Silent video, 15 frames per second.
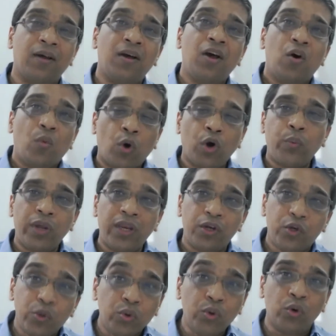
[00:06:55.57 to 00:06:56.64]
What we
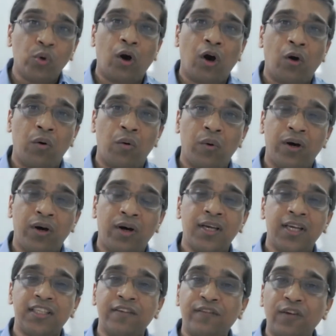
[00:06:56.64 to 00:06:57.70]
do know, however, is
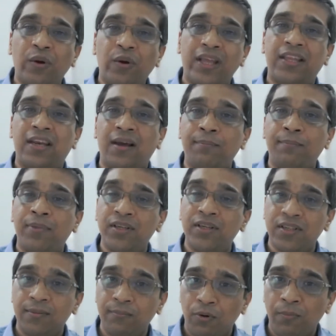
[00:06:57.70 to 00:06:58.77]
if you look at the numbers
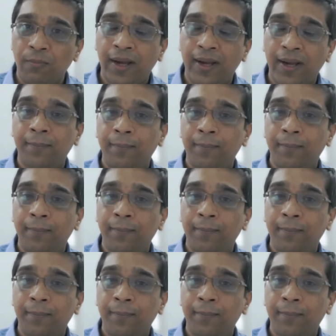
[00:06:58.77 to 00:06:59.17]
in Mumbai,